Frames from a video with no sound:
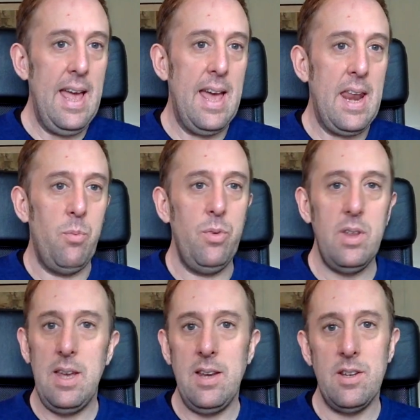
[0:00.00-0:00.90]
and I'm
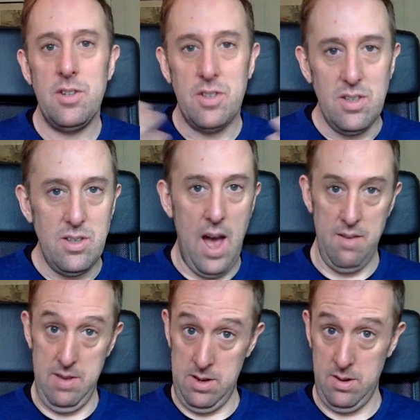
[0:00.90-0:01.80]
really keen to just
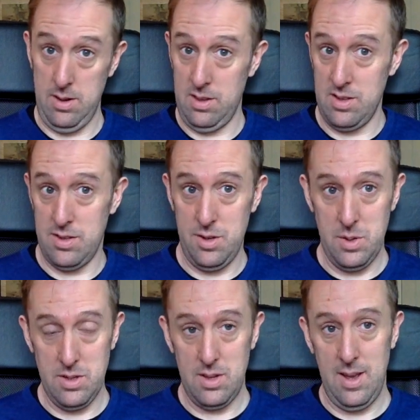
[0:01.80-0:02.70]
dive in this
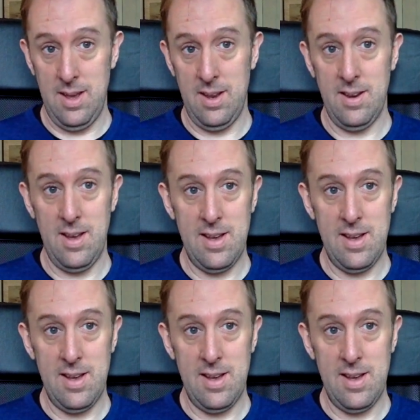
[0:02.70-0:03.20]
series and